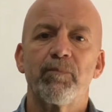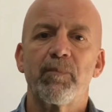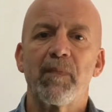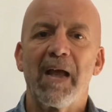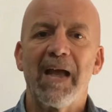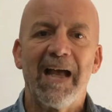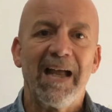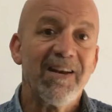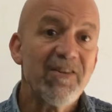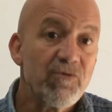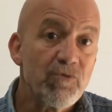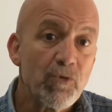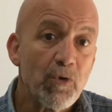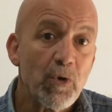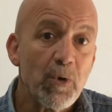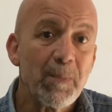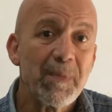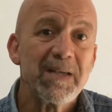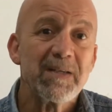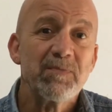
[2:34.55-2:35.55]
Hand
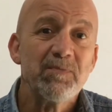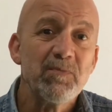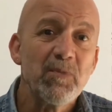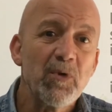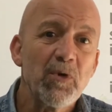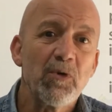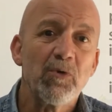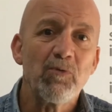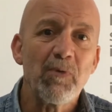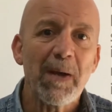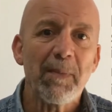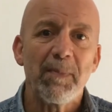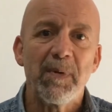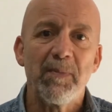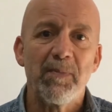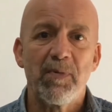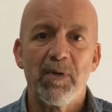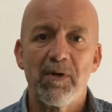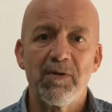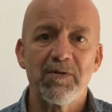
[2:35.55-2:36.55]
drawing is a more
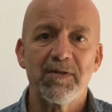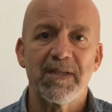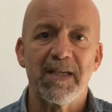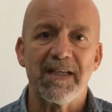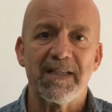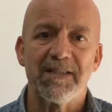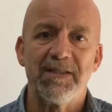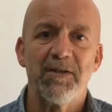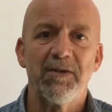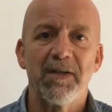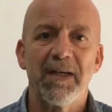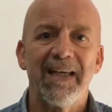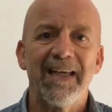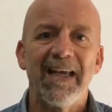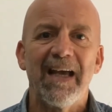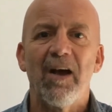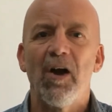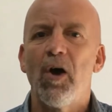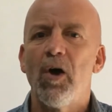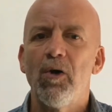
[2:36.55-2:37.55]
rapid process. You can
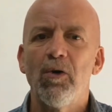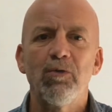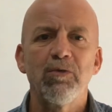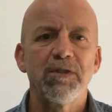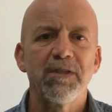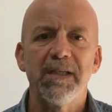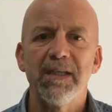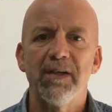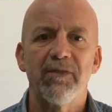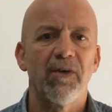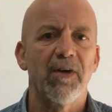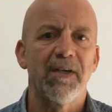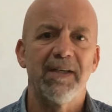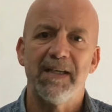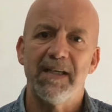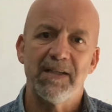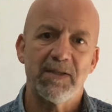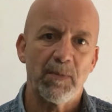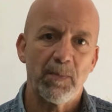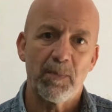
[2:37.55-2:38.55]
get a whole sheet of
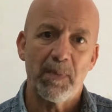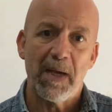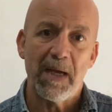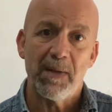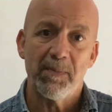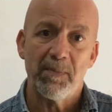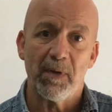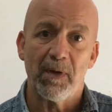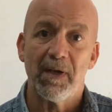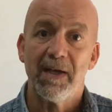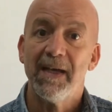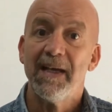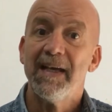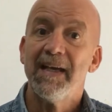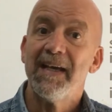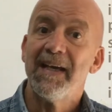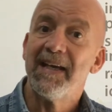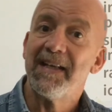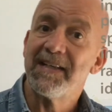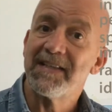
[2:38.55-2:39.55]
ideas on paper
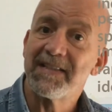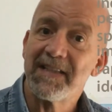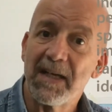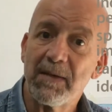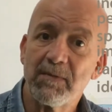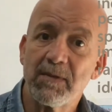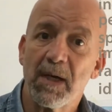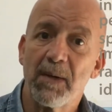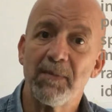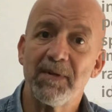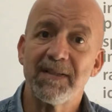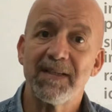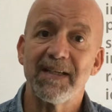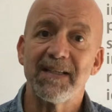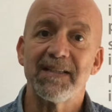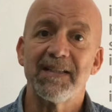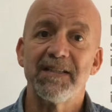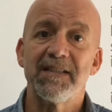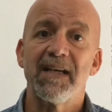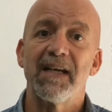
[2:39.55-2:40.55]
in the same time it
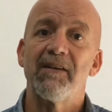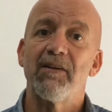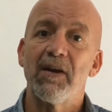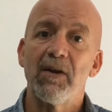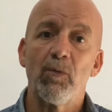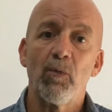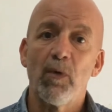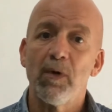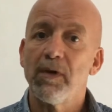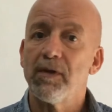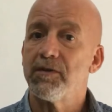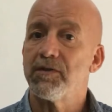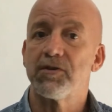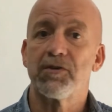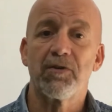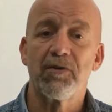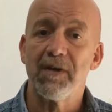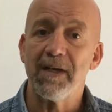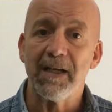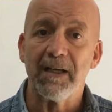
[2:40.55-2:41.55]
takes to generate one on
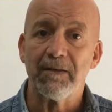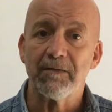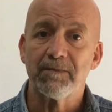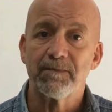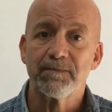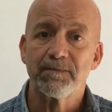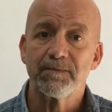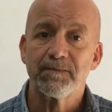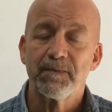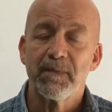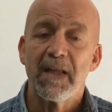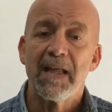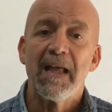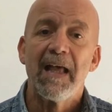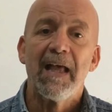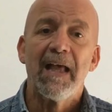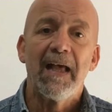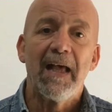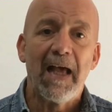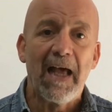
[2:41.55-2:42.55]
screen.
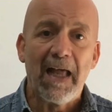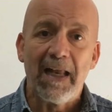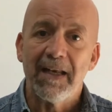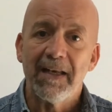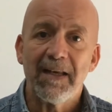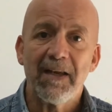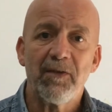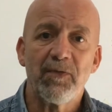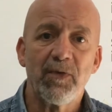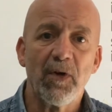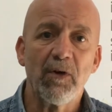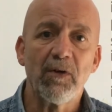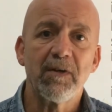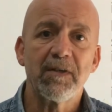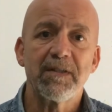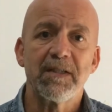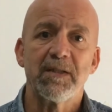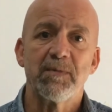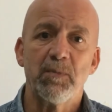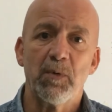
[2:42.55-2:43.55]
And it
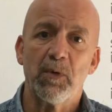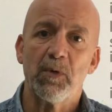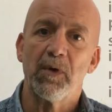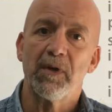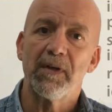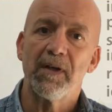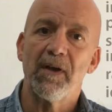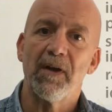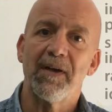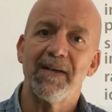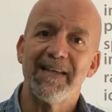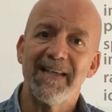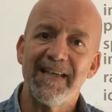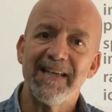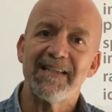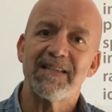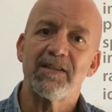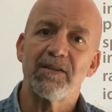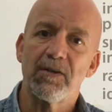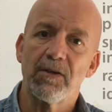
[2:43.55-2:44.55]
focuses more on the
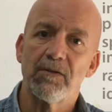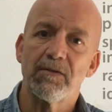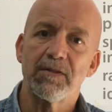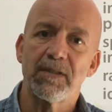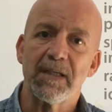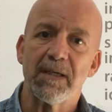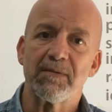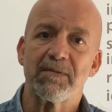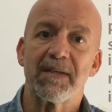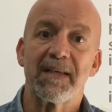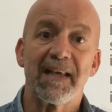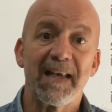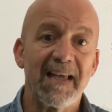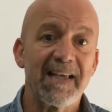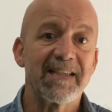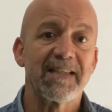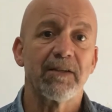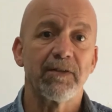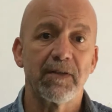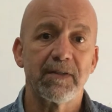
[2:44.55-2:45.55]
ideas and concepts and
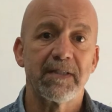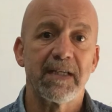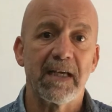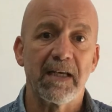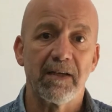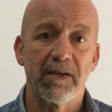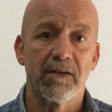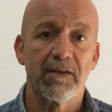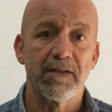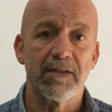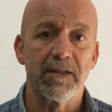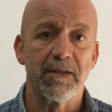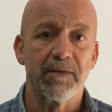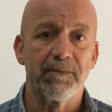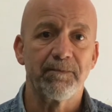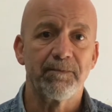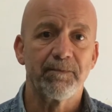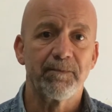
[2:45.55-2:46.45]
less on the technology.